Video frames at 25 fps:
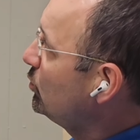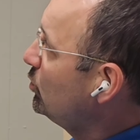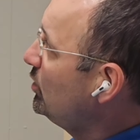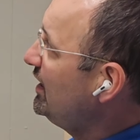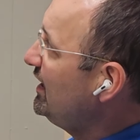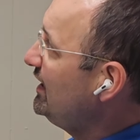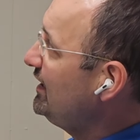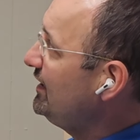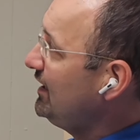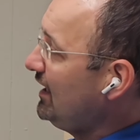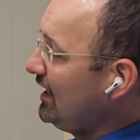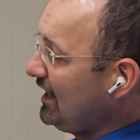
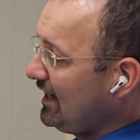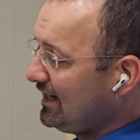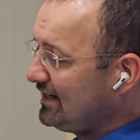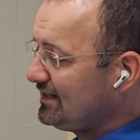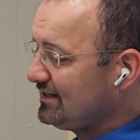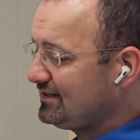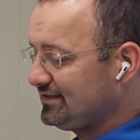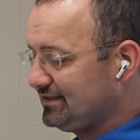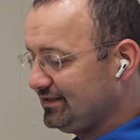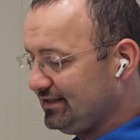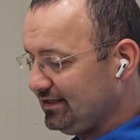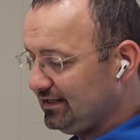way I
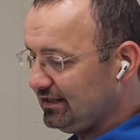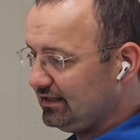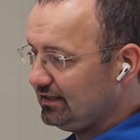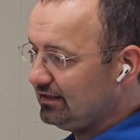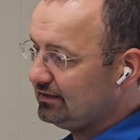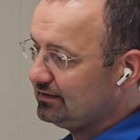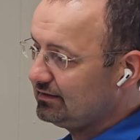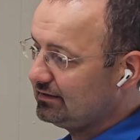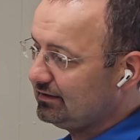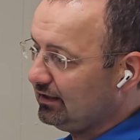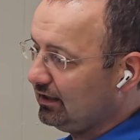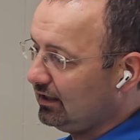see
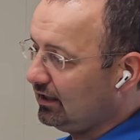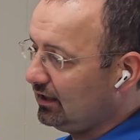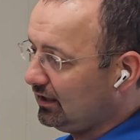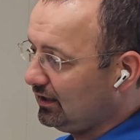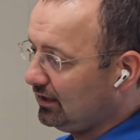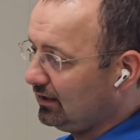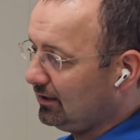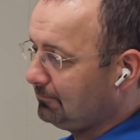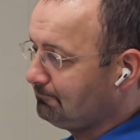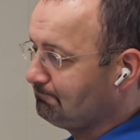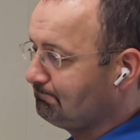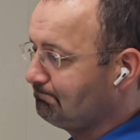it,
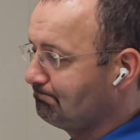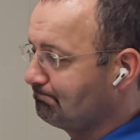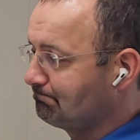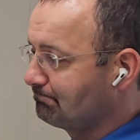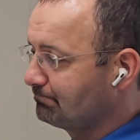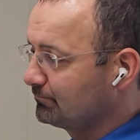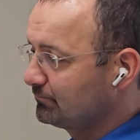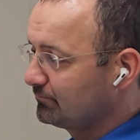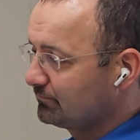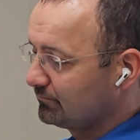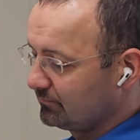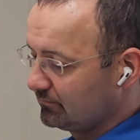
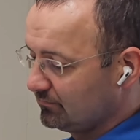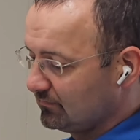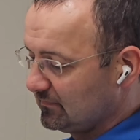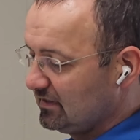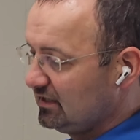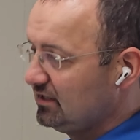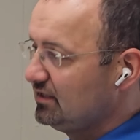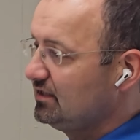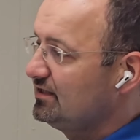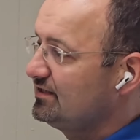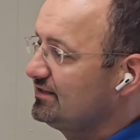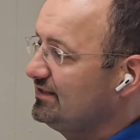
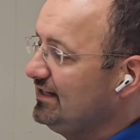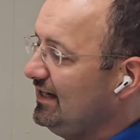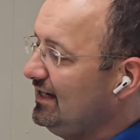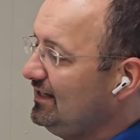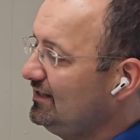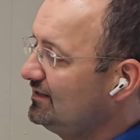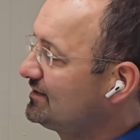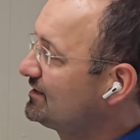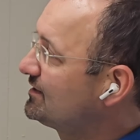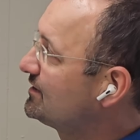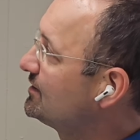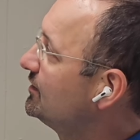
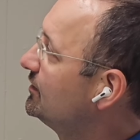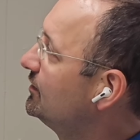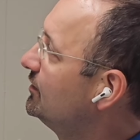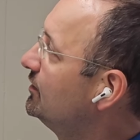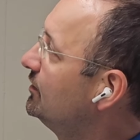that's